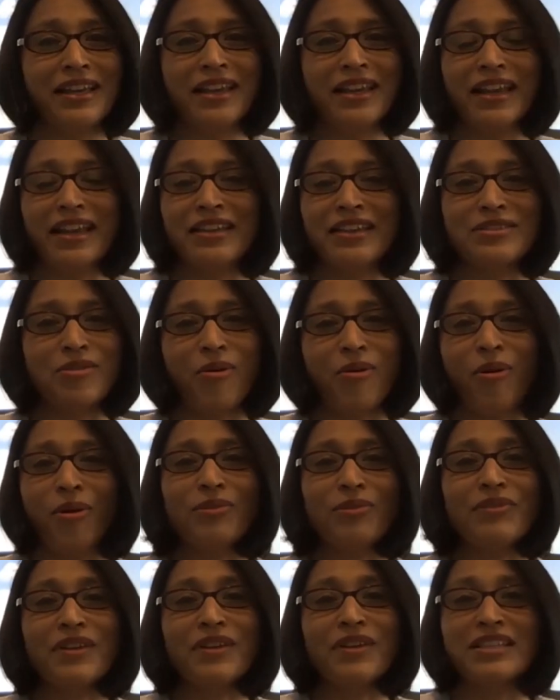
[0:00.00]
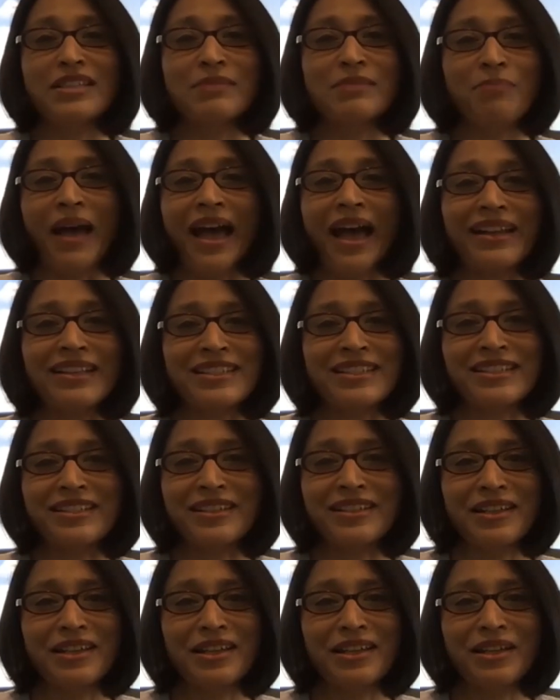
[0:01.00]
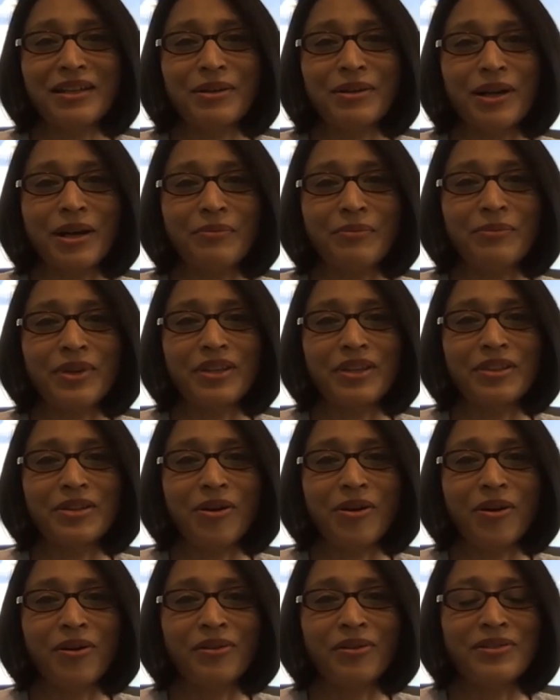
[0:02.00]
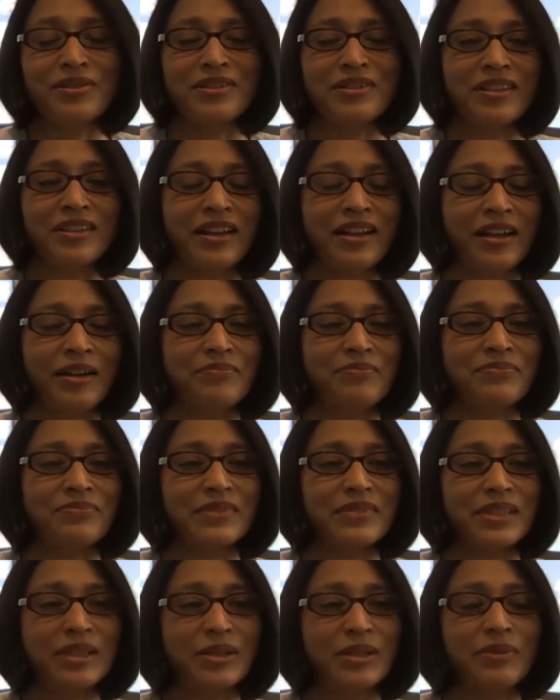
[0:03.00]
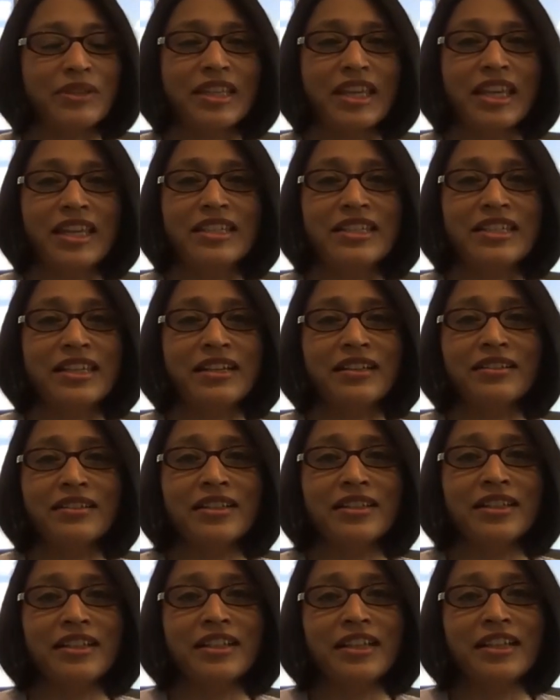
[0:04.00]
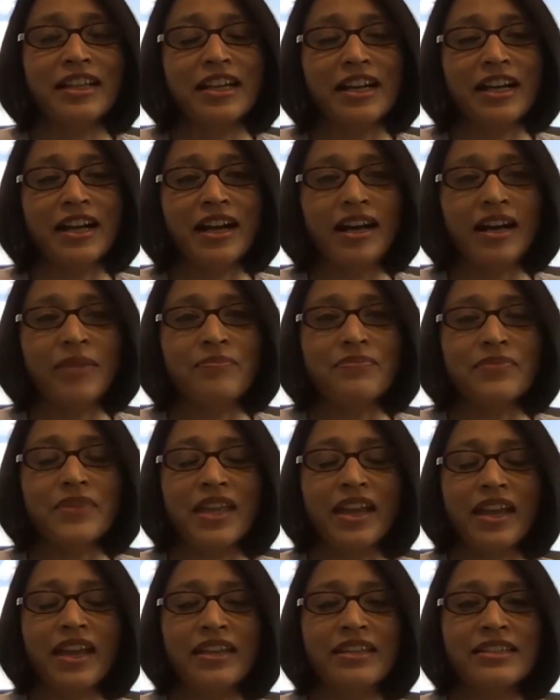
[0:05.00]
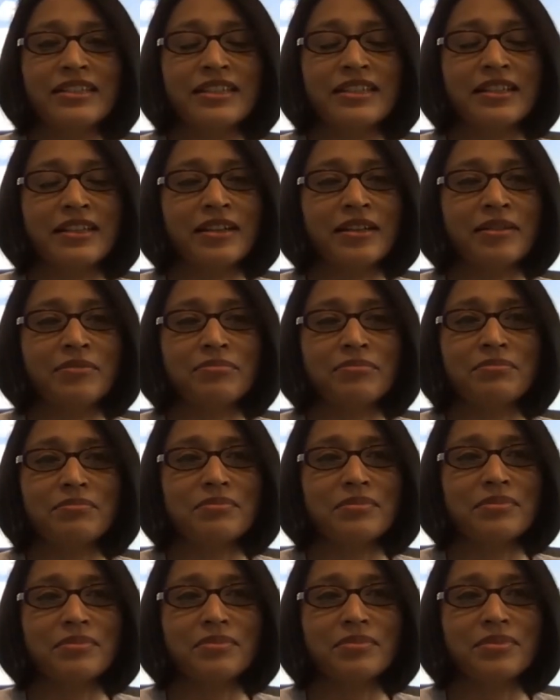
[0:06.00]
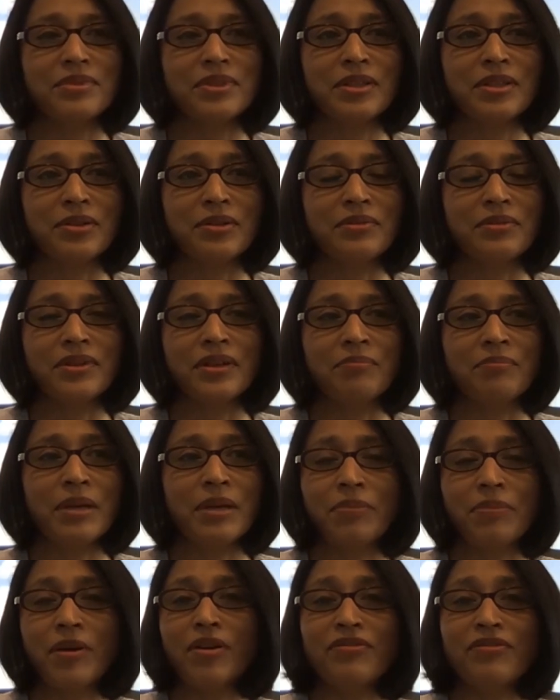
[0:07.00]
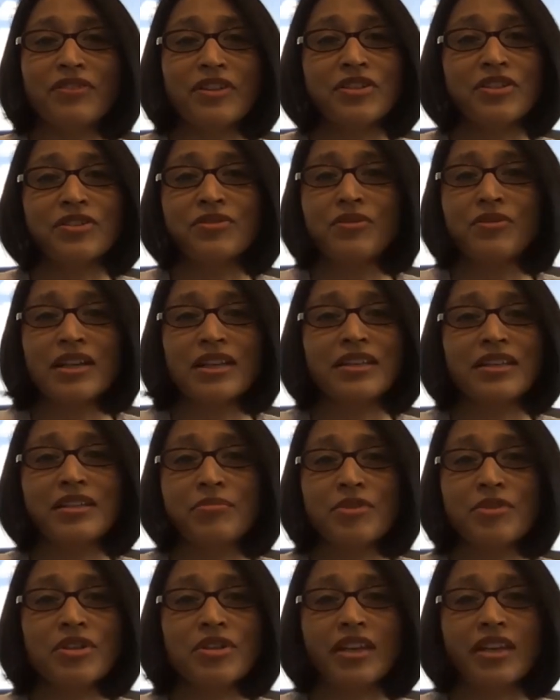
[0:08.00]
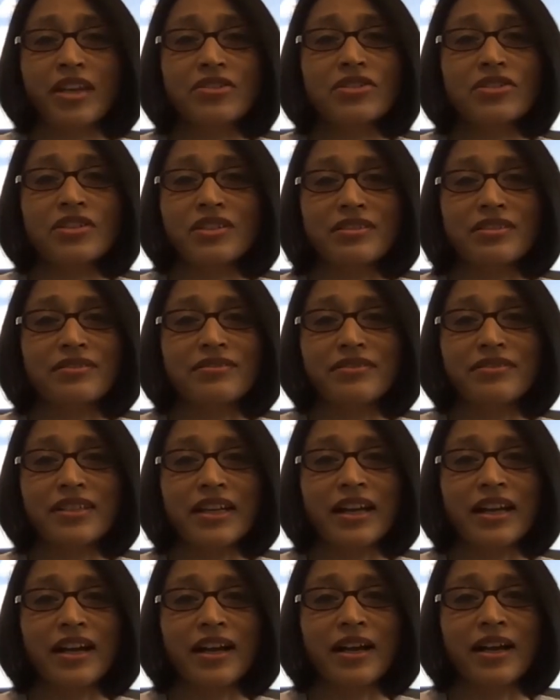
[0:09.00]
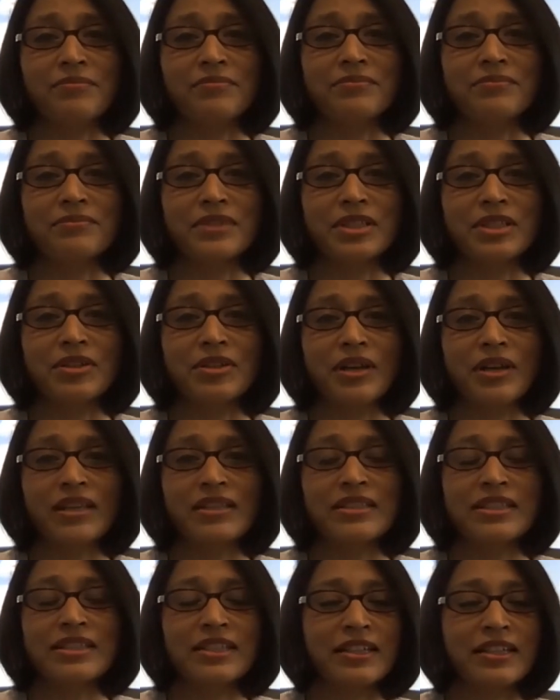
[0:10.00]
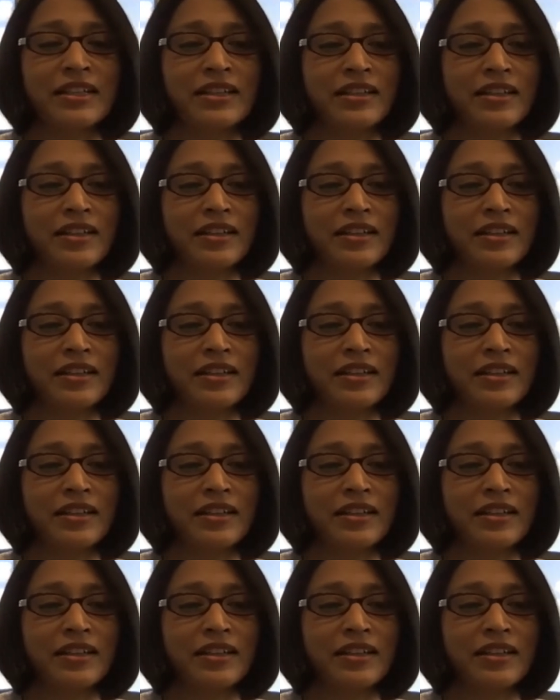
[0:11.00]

is always packed uh, with calls um, you know with india um, and uh, you know a big part of it is really communication um, you know and uh,